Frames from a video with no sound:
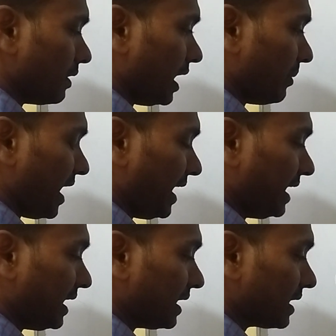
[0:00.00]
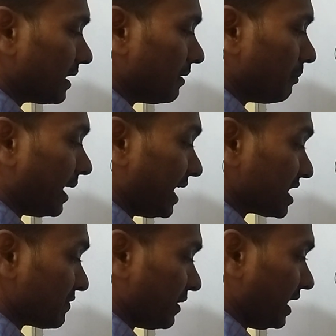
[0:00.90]
I am adding
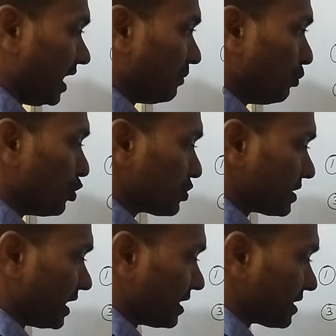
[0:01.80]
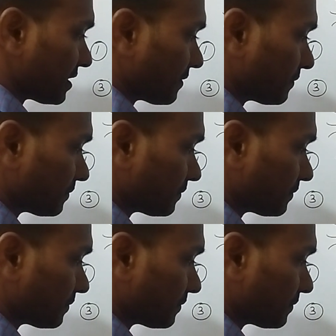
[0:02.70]
minus 5 on both sides.